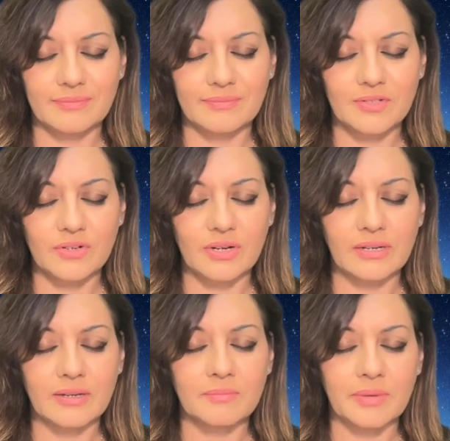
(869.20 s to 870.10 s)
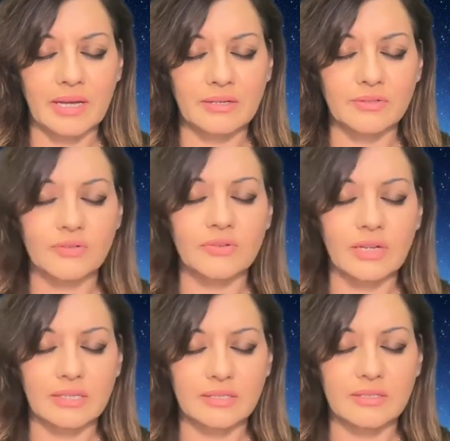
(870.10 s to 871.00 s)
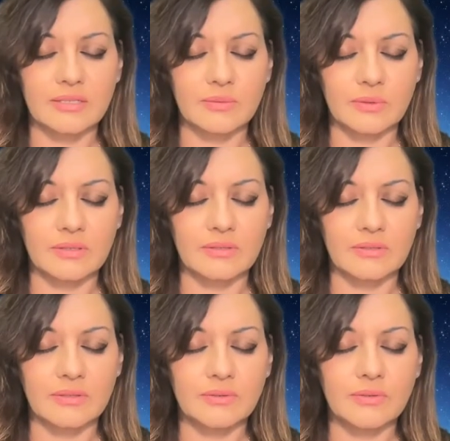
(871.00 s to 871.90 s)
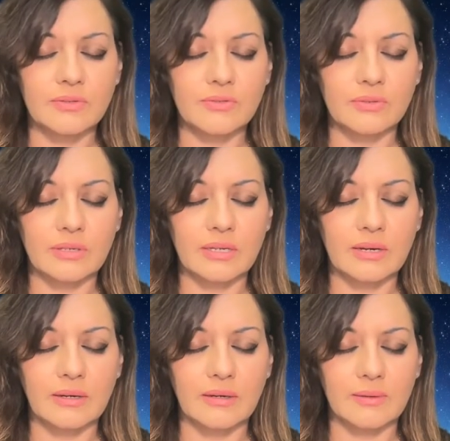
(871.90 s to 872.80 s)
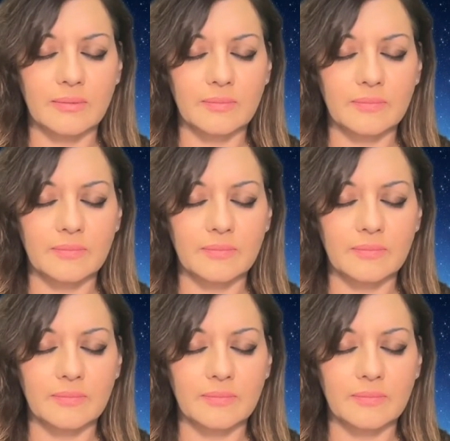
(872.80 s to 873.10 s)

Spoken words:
And try and come back to Creator, dear ones, and who you truly are.